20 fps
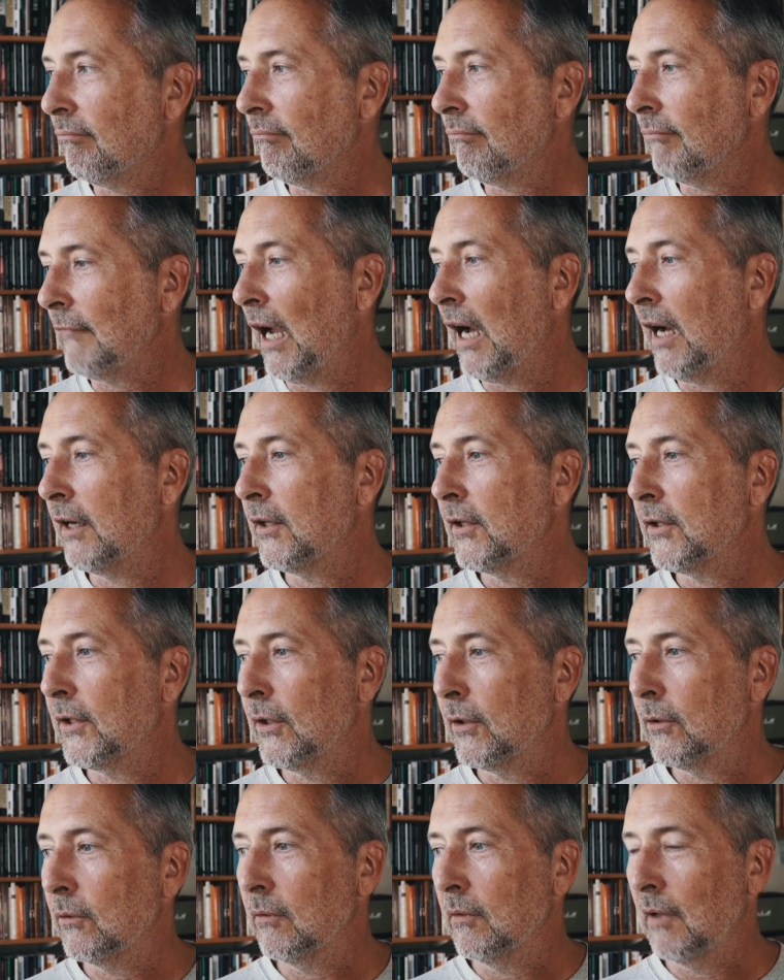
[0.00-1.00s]
I don't
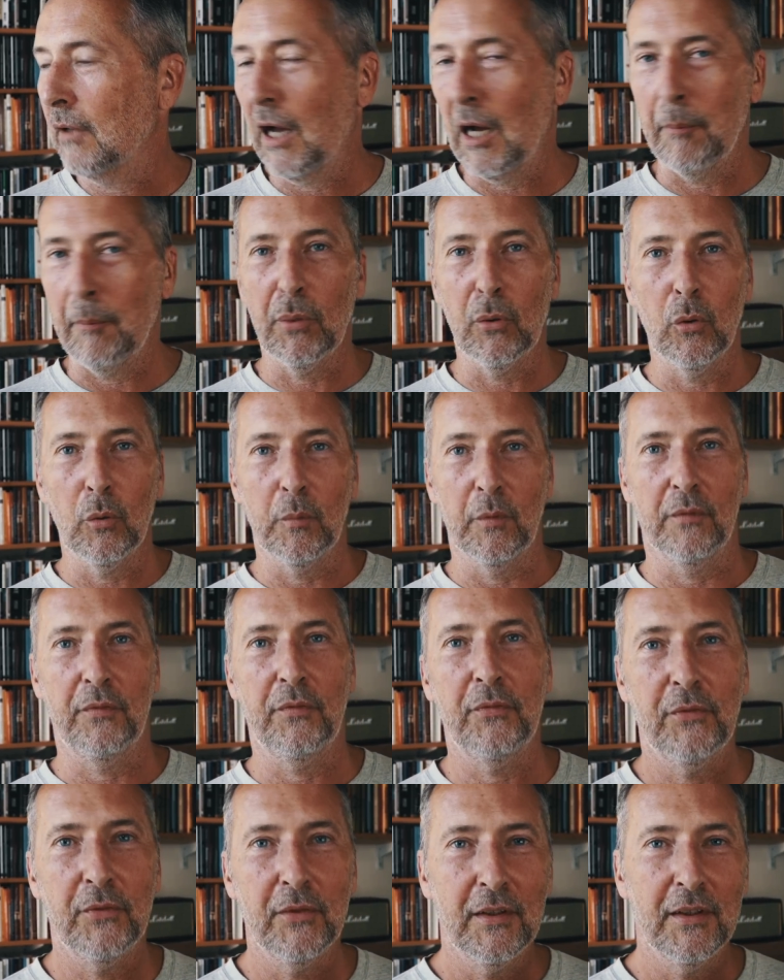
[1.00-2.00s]
know,
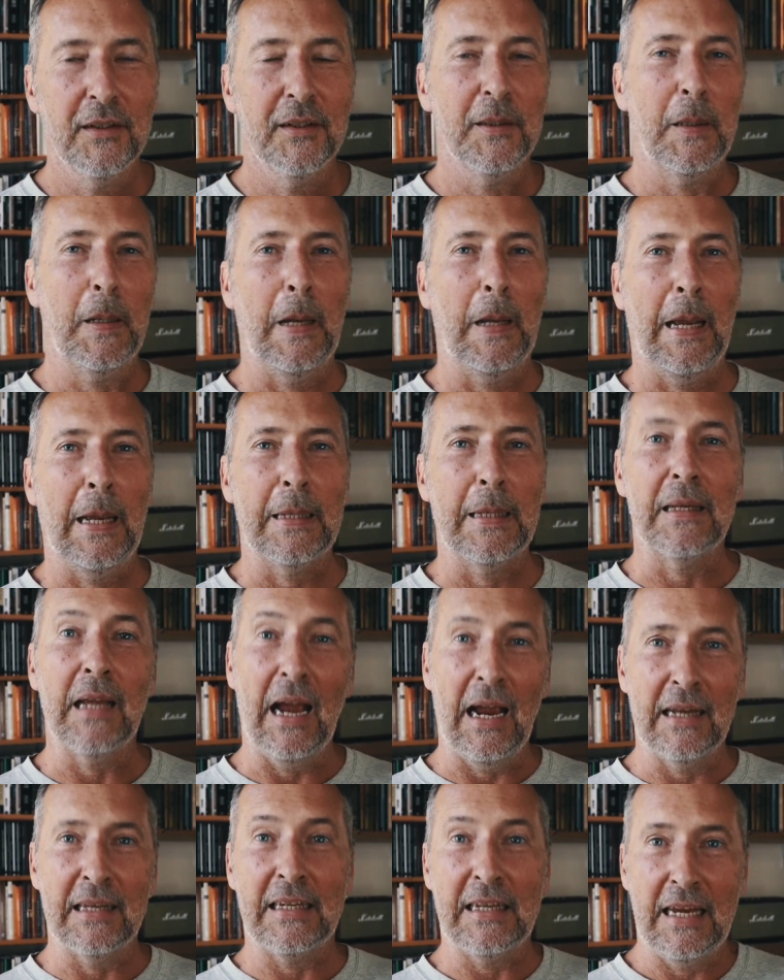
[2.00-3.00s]
Oblomov and
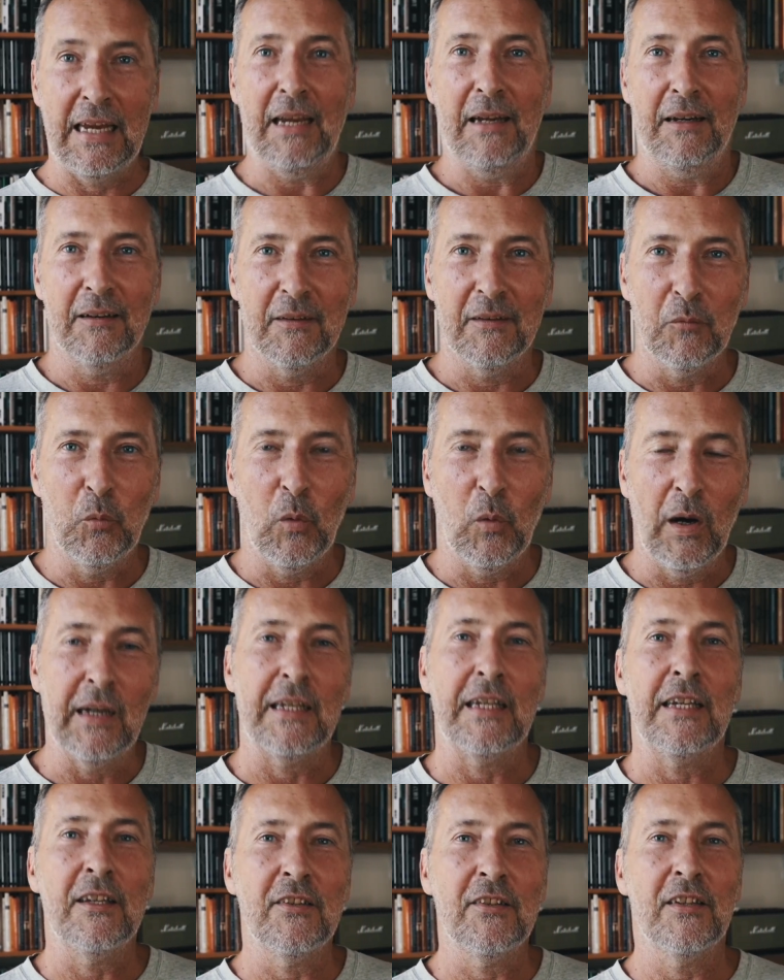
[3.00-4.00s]
and get why
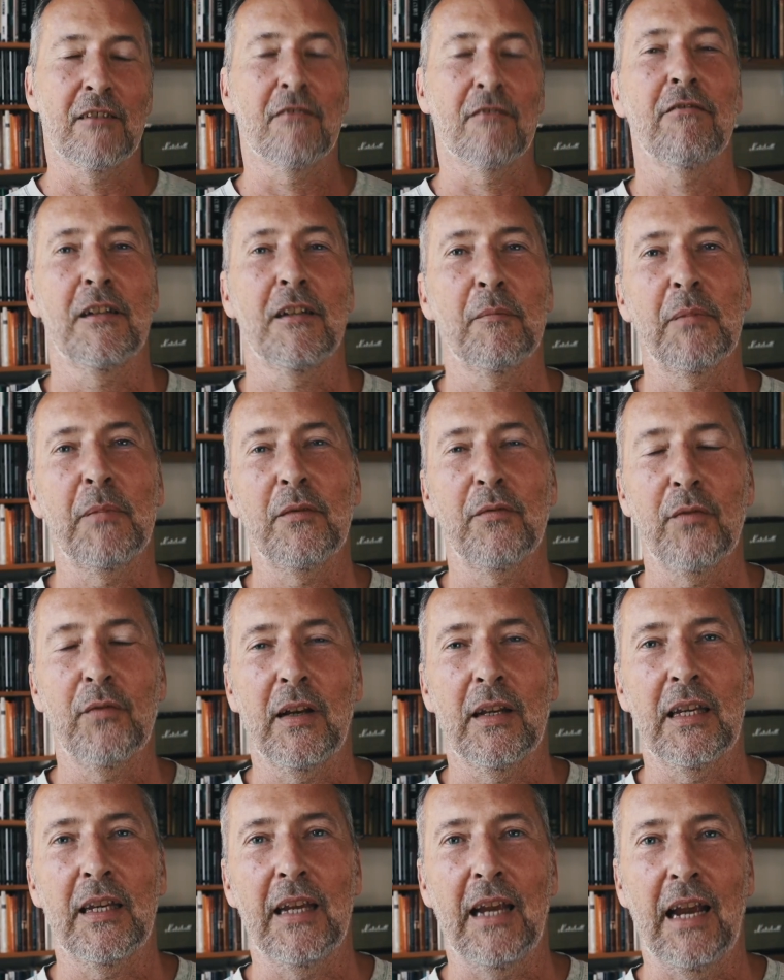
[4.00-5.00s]
he's incredibly
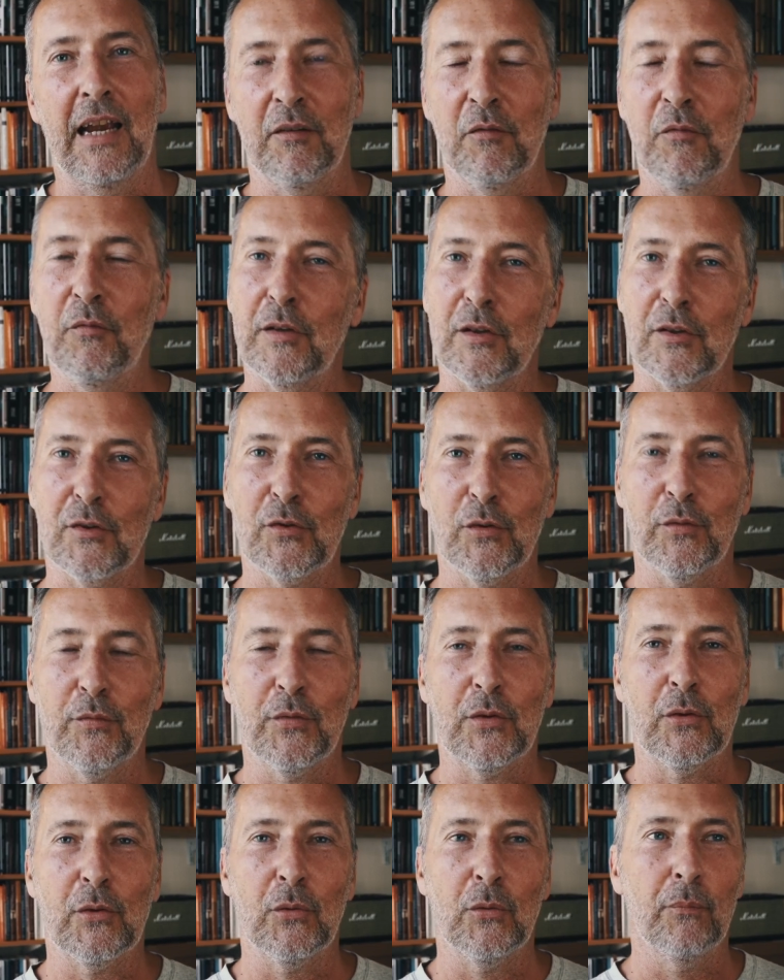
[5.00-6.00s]
funny and
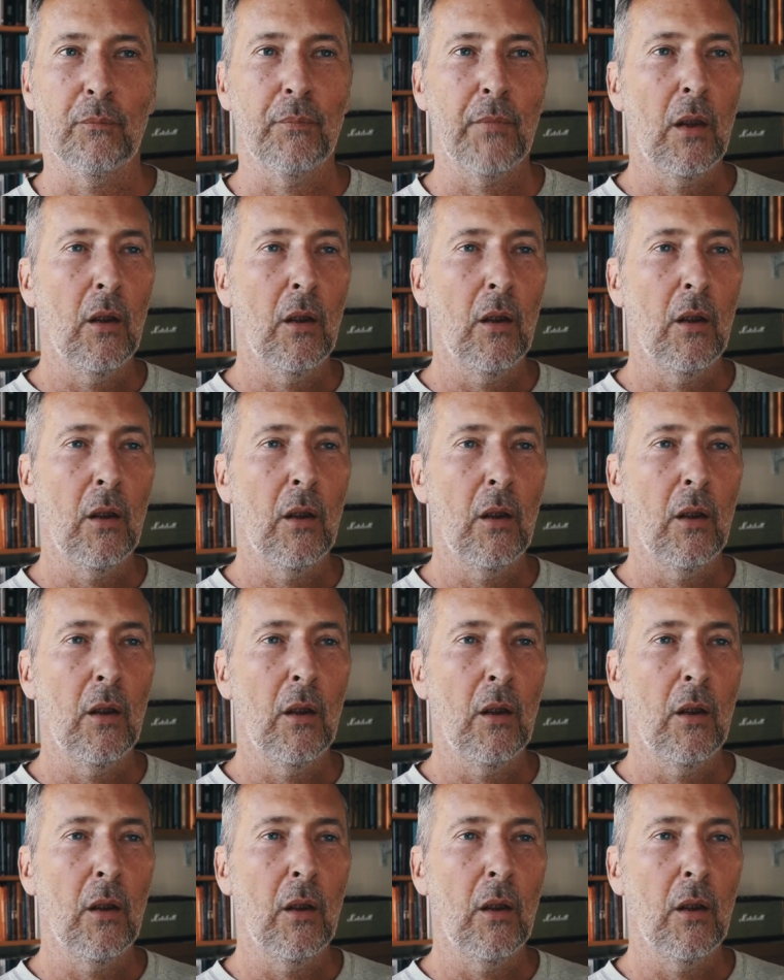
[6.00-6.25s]
philosophical.